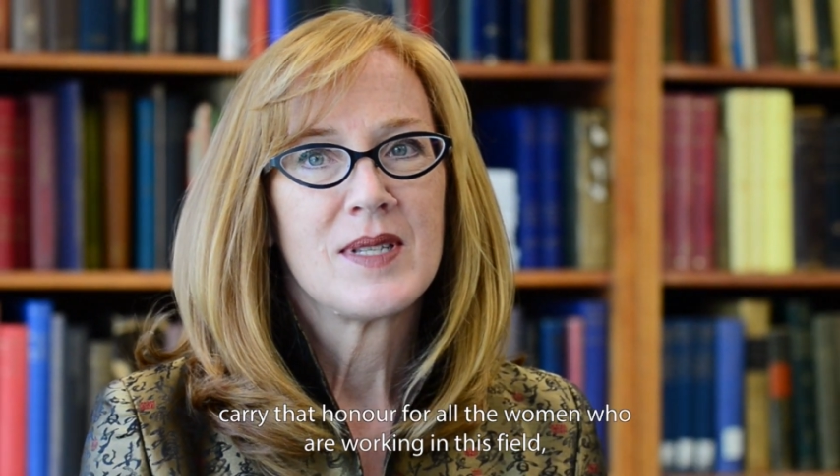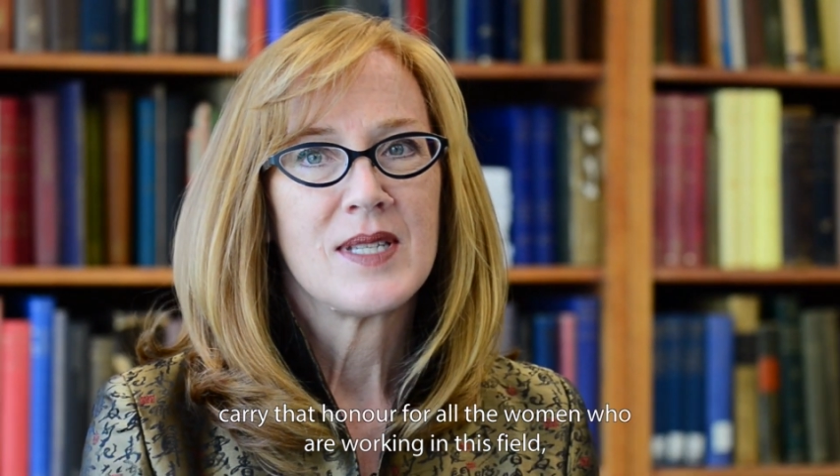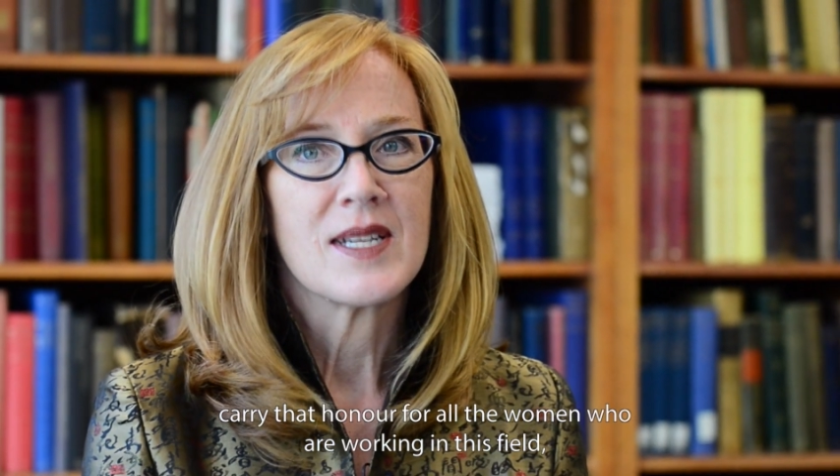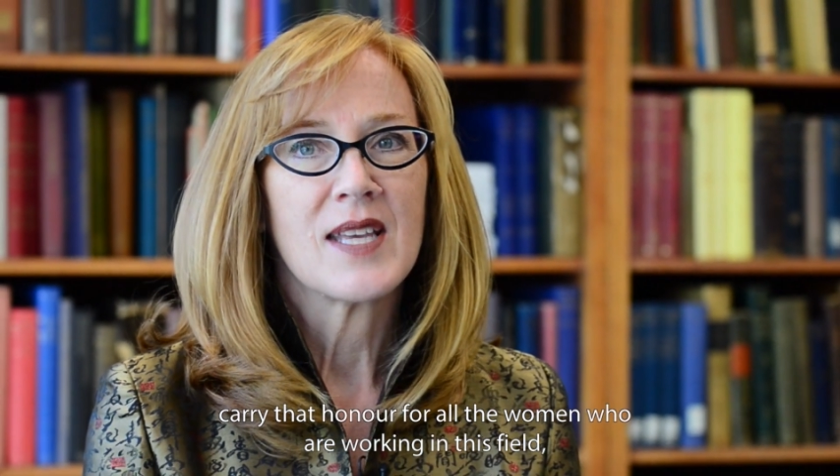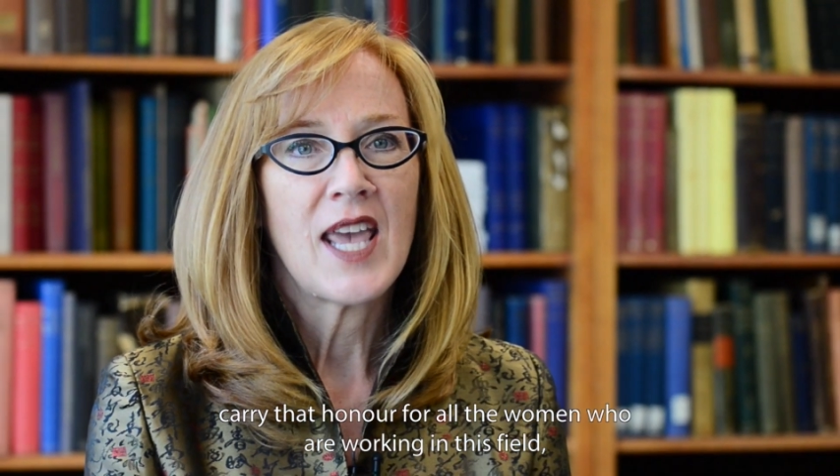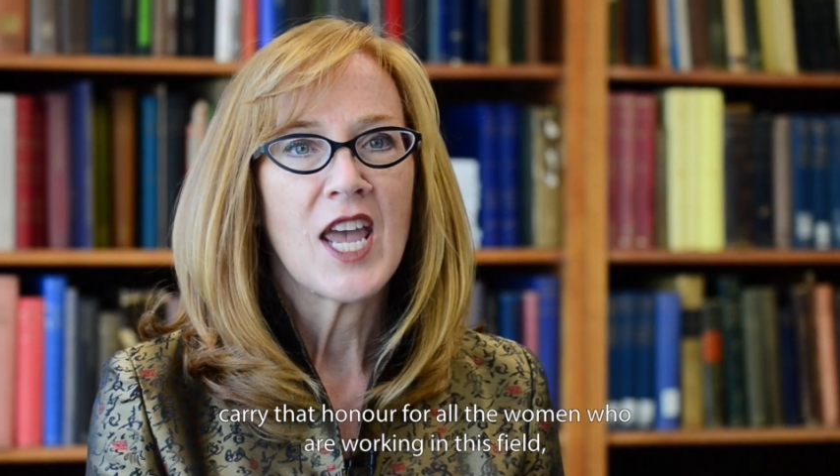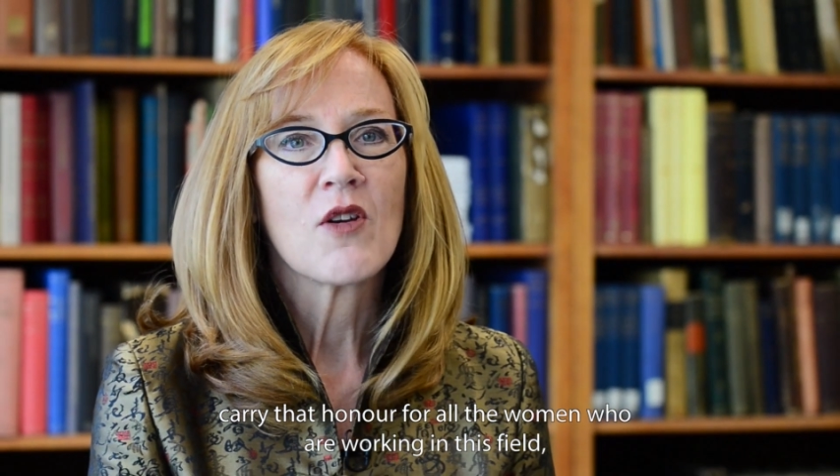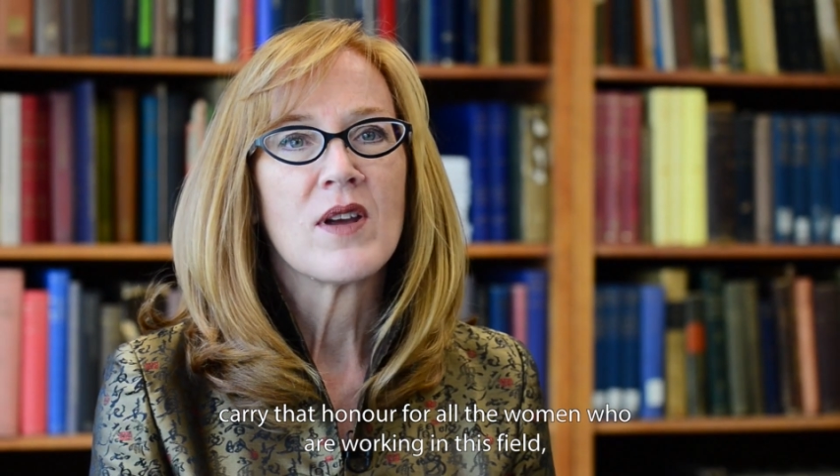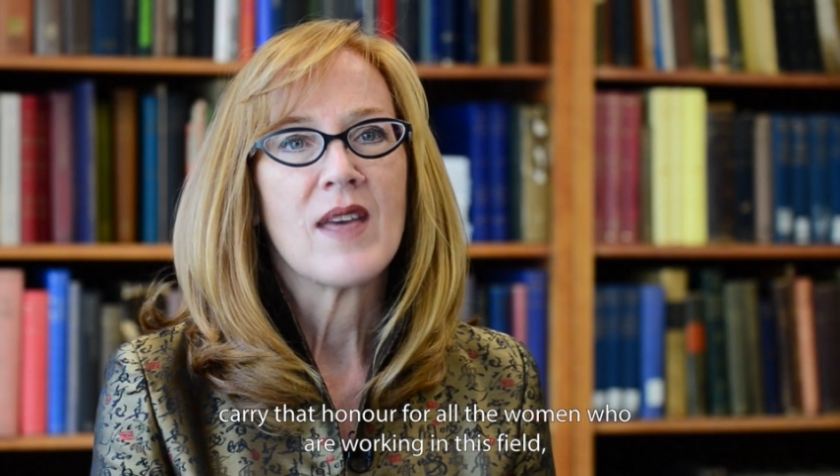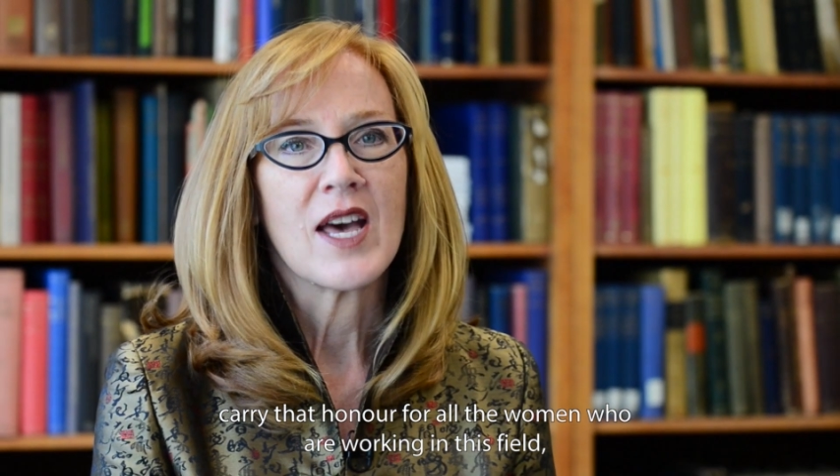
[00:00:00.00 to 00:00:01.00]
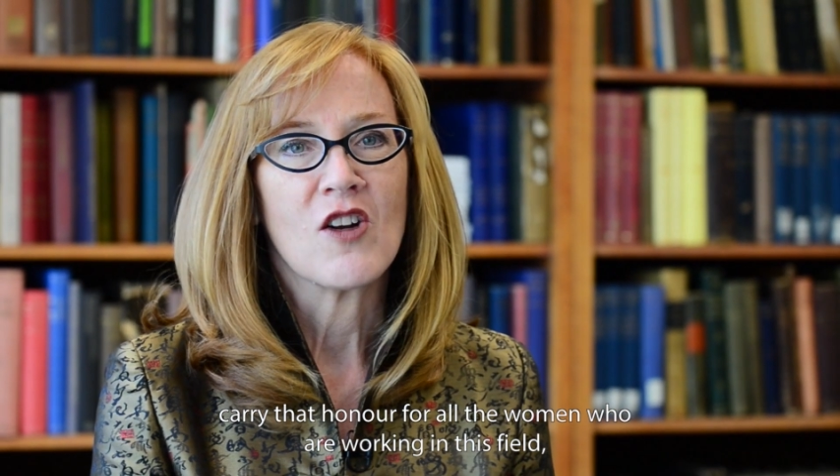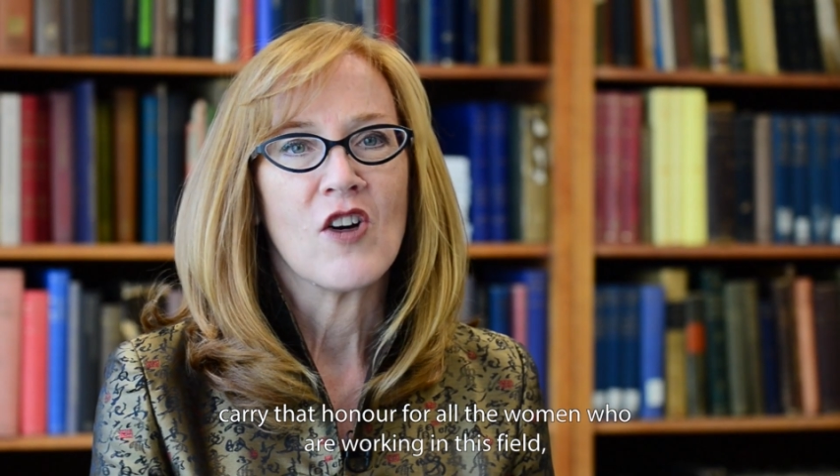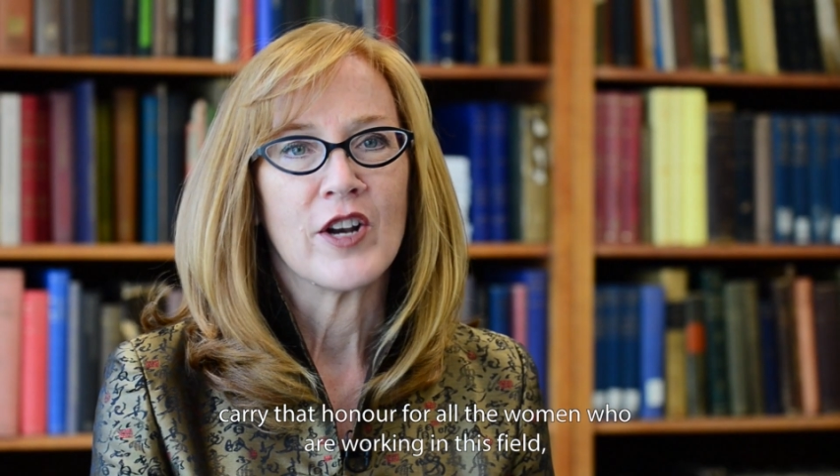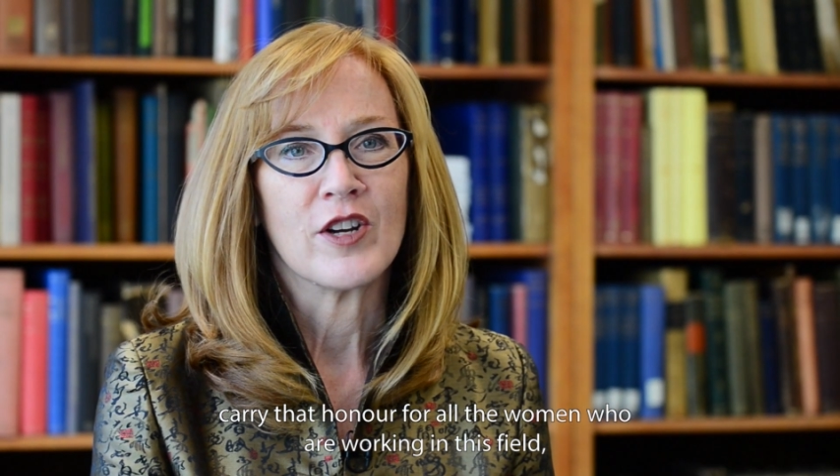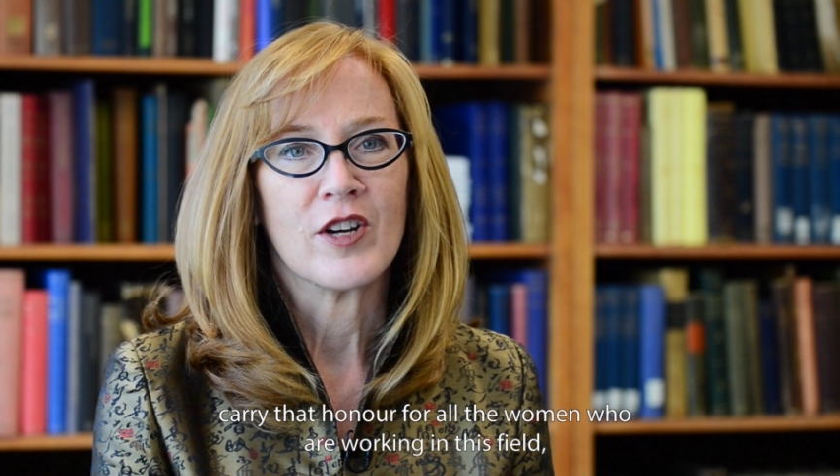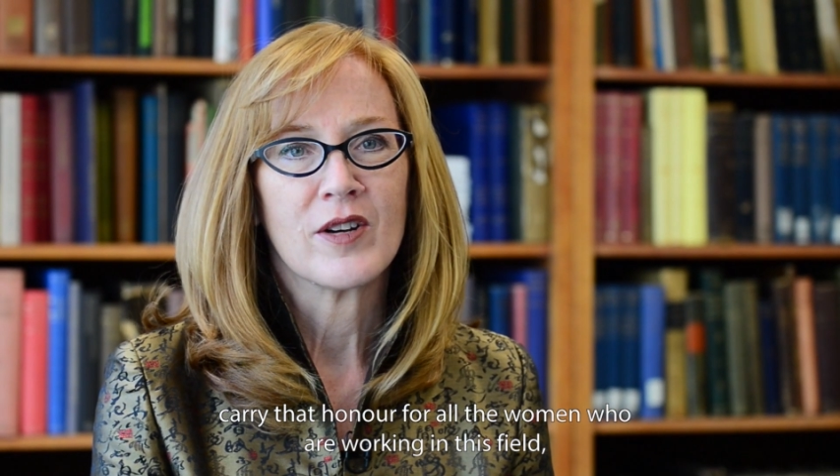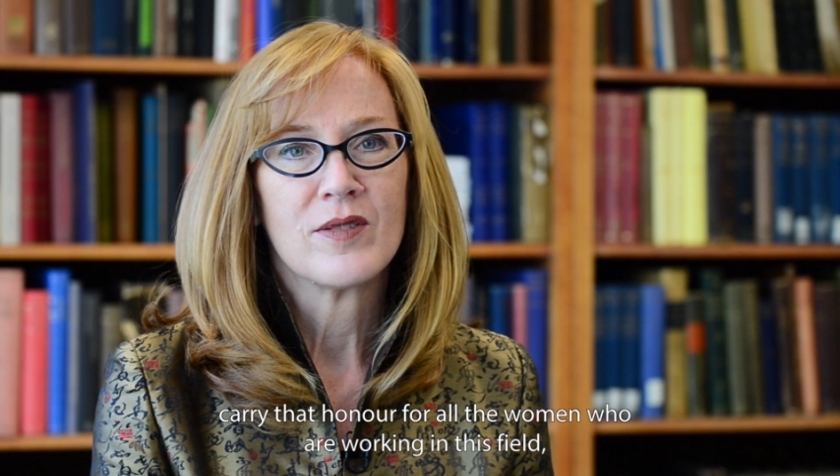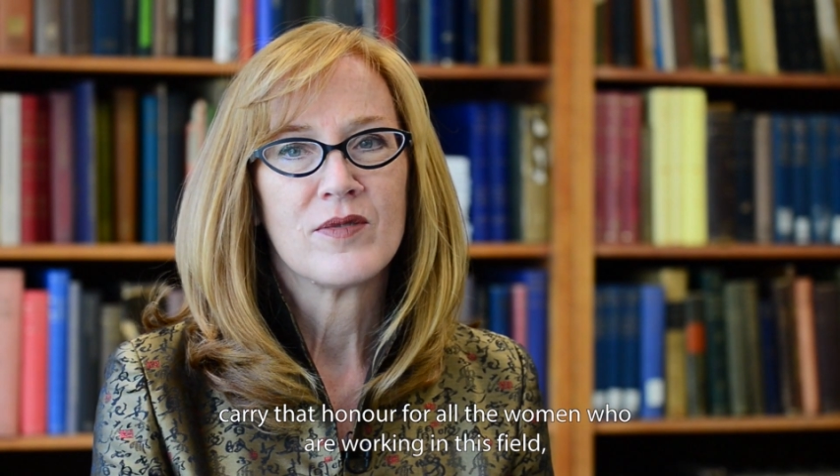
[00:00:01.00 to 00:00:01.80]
to carry that honor